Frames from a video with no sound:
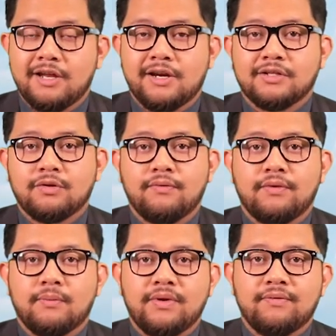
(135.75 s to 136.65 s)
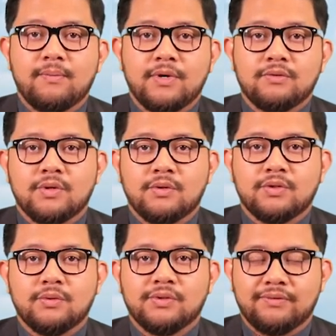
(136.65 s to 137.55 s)
That's all from me. For more news, go
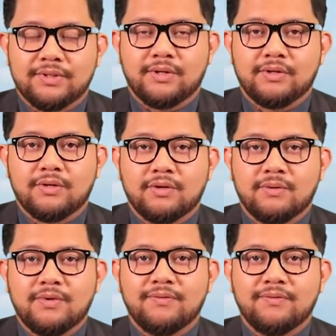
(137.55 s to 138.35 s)
to tvsarawak.com.